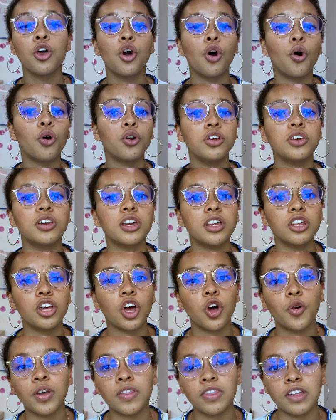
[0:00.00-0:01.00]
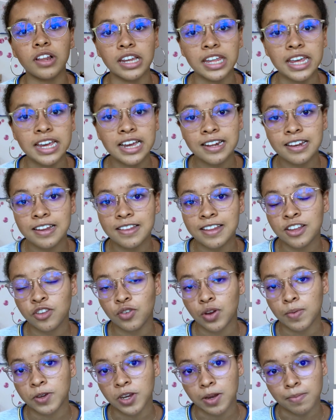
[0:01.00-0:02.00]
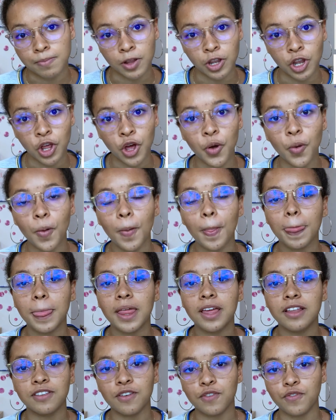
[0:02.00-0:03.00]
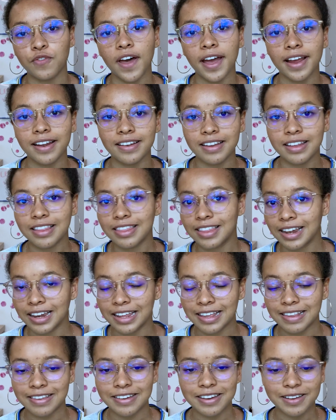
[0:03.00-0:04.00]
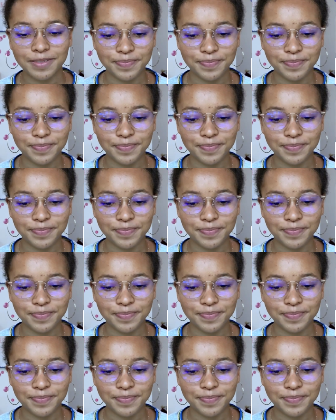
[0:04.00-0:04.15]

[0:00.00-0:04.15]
or you can go in the link in the description below to find the list.